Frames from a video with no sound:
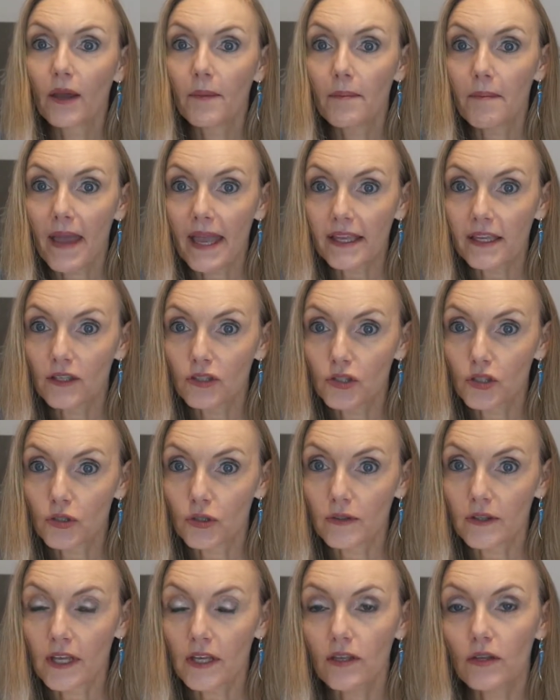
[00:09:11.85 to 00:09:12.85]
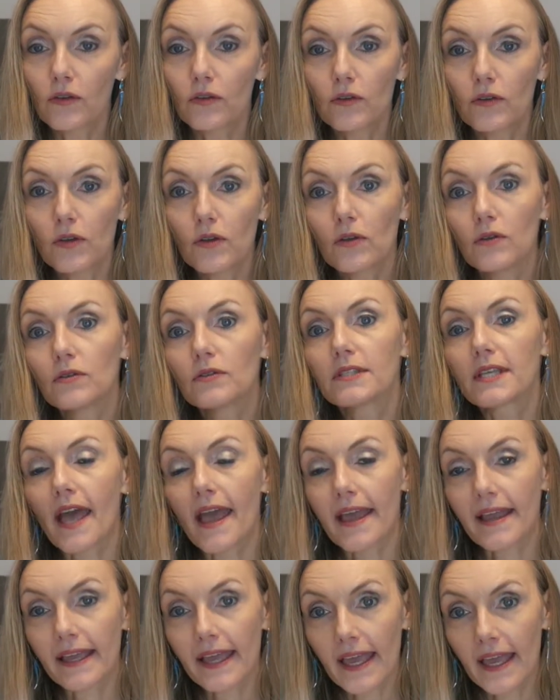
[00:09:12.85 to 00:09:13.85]
making sure that you use
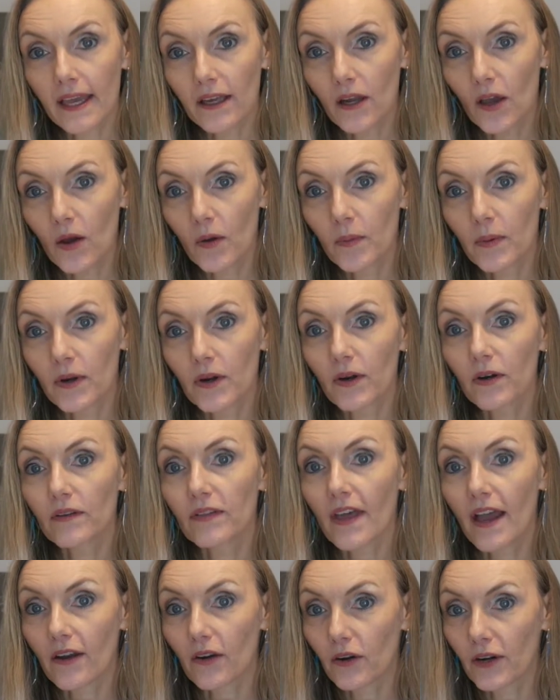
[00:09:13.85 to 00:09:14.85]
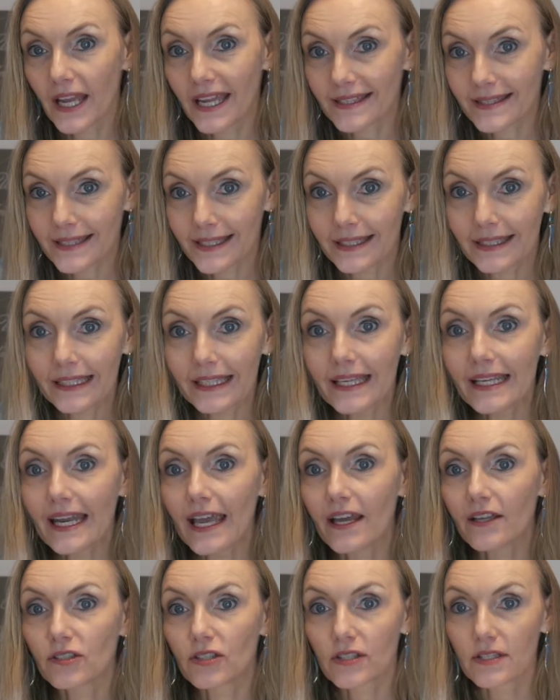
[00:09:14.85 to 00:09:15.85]
a can opener that creates clean
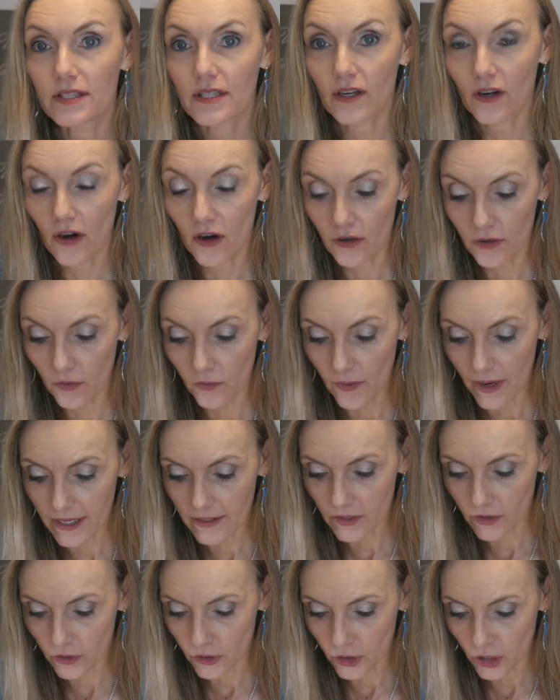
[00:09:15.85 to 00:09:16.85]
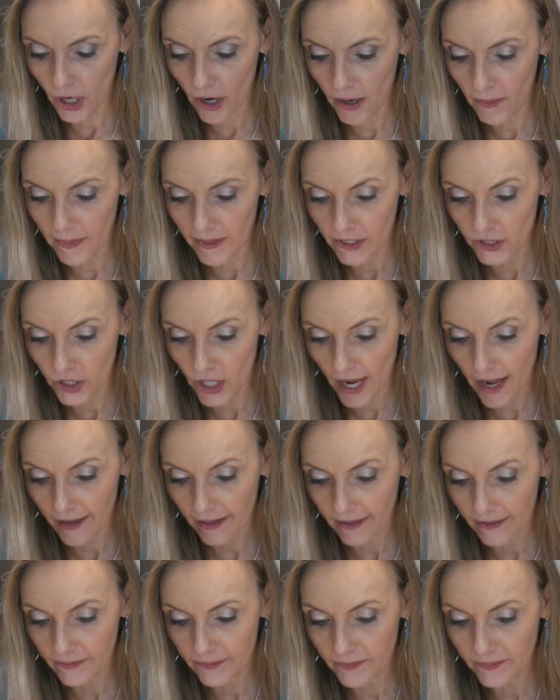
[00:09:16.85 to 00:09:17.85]
edges that aren't razor sharp and
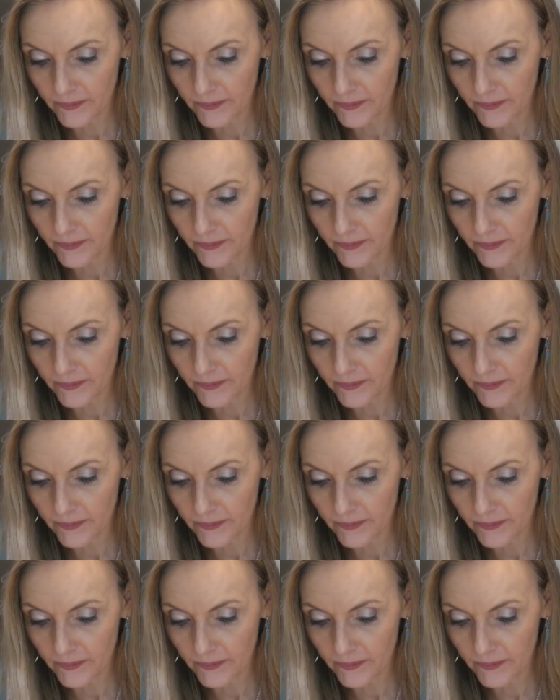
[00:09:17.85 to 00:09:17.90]
jagged.